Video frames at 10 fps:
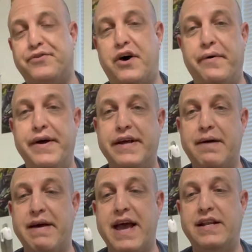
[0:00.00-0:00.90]
So got
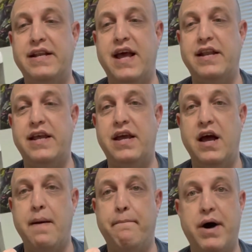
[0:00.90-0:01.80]
my handy
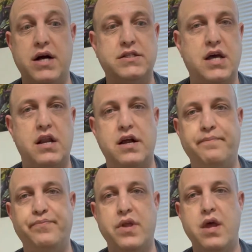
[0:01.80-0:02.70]
dandy box cutter,